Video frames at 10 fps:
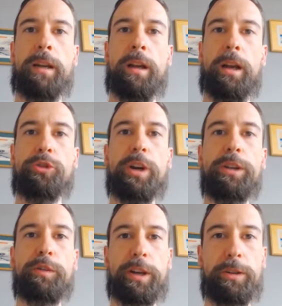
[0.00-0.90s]
and try to
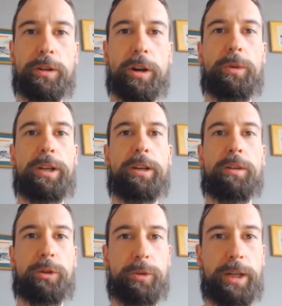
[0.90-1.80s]
find a coloring of a
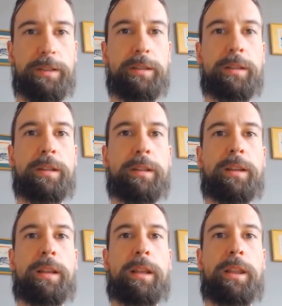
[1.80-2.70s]
grid
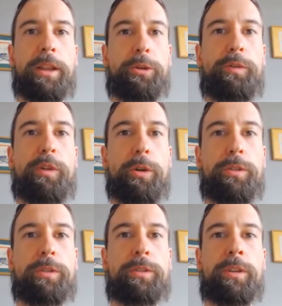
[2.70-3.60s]
that
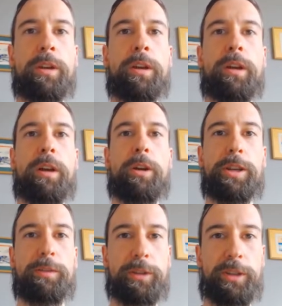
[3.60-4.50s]
avoids a
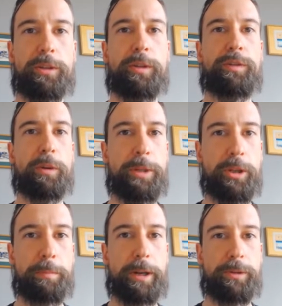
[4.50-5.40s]
given set of forbidden
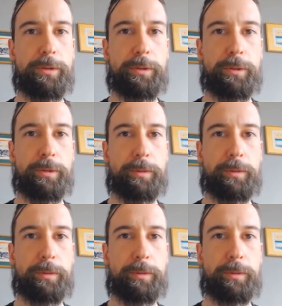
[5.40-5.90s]
patterns.